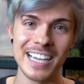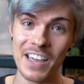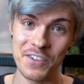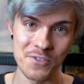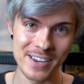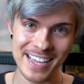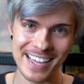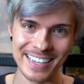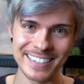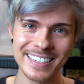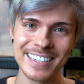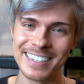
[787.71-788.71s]
If you
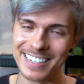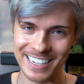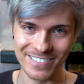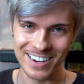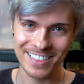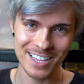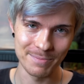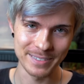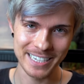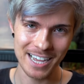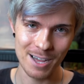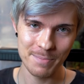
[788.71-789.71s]
did, give it a
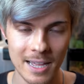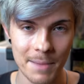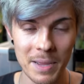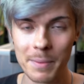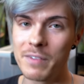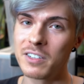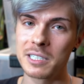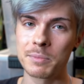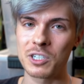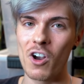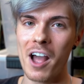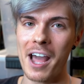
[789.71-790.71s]
thumbs up. Maybe even
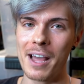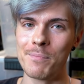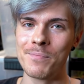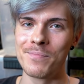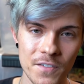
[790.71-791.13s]
subscribe.